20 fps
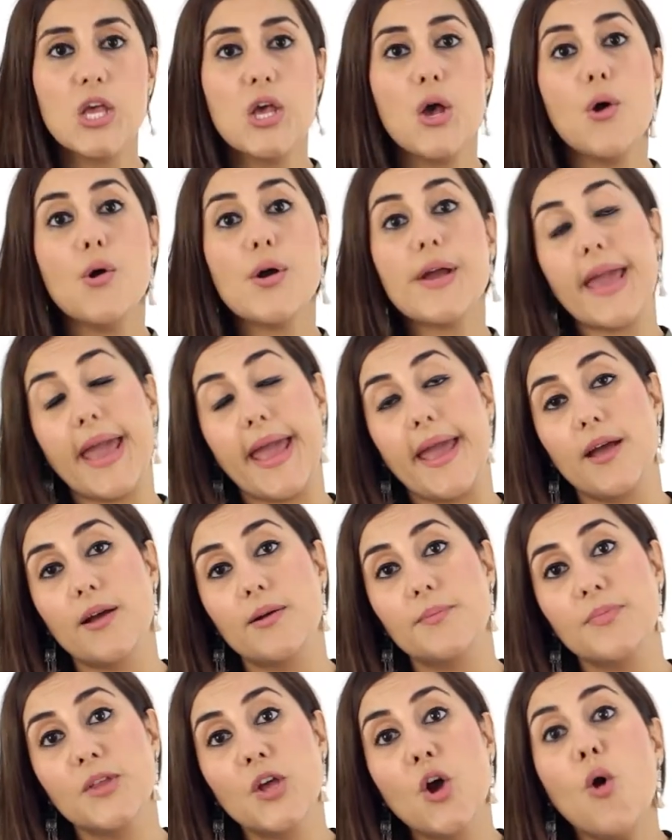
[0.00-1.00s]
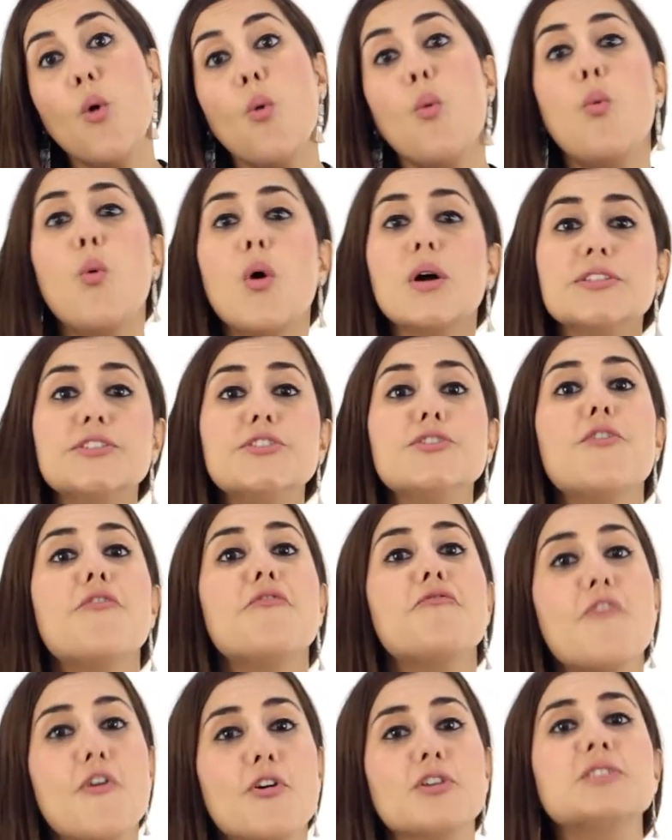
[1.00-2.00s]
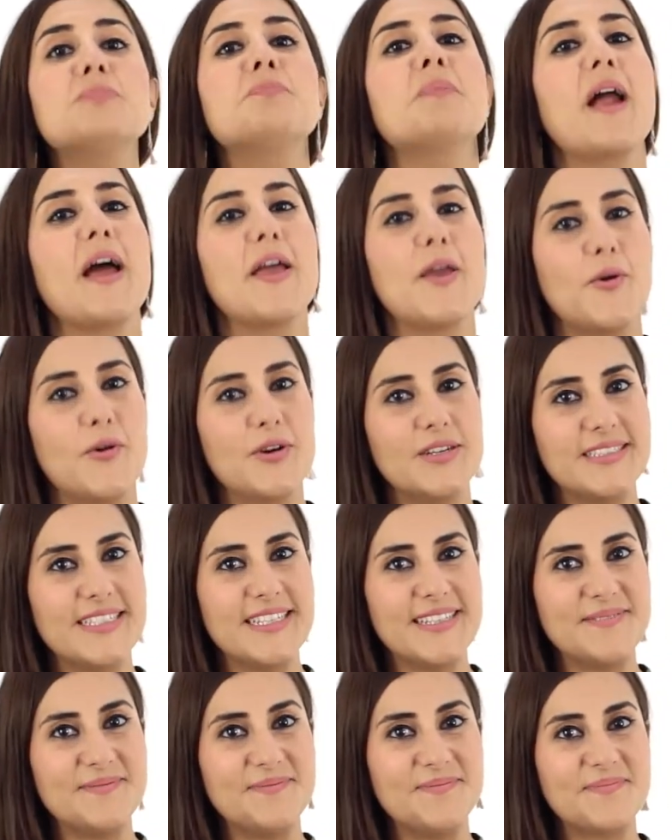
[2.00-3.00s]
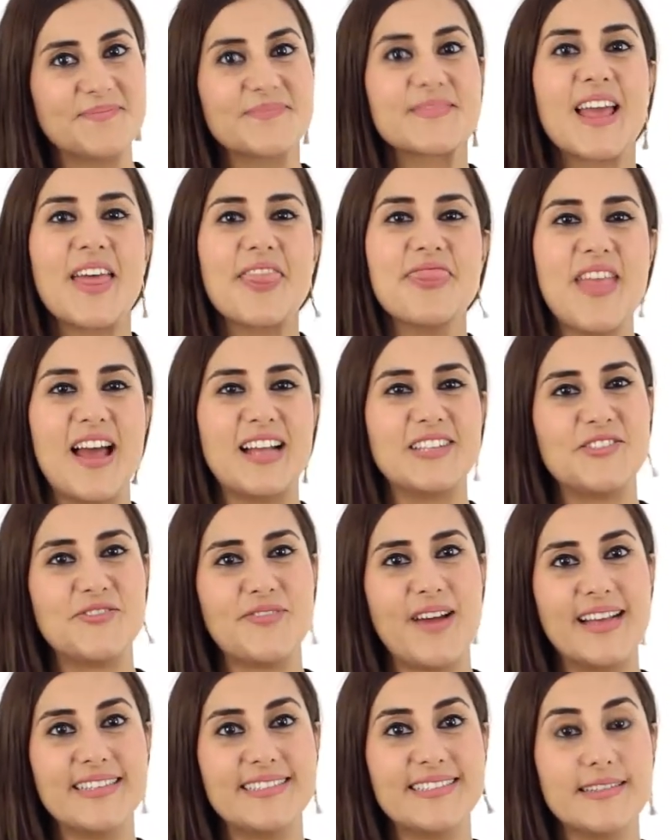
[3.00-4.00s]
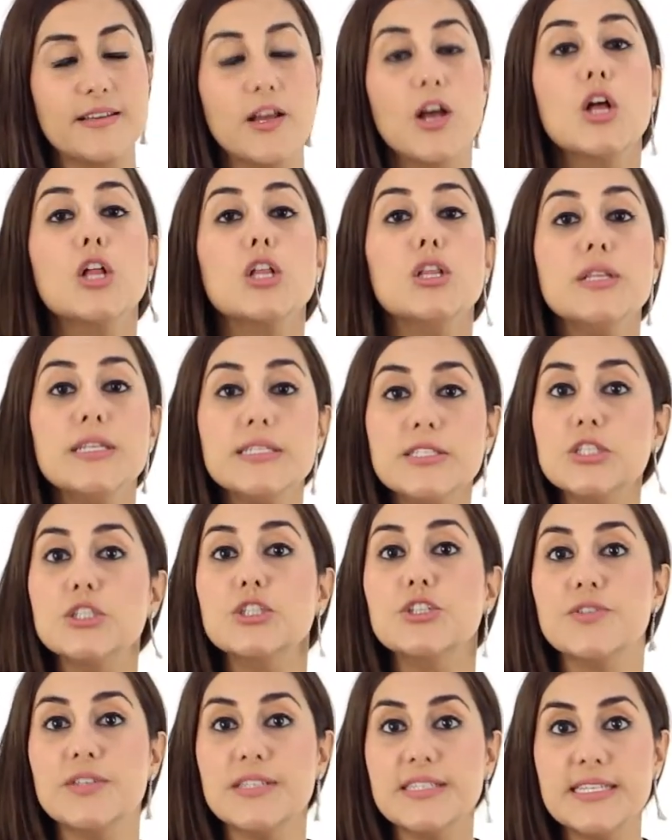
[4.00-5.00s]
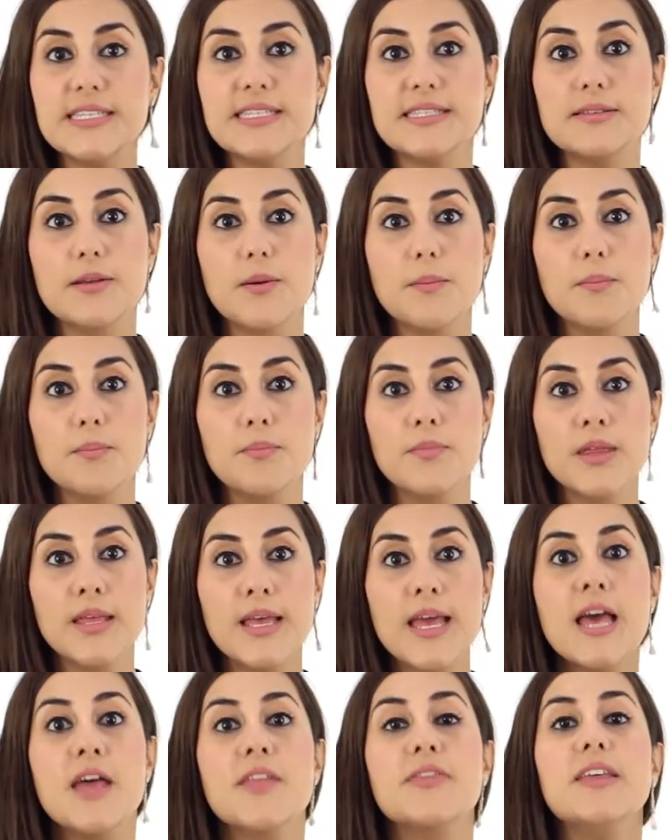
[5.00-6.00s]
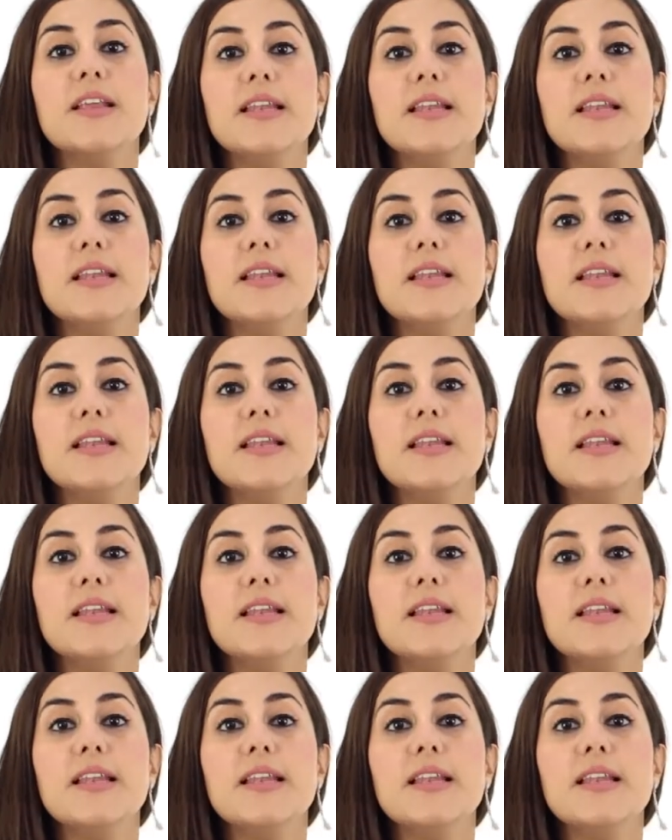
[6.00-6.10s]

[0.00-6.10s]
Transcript: Okay, what's your first priority? That's right, listen to the system. The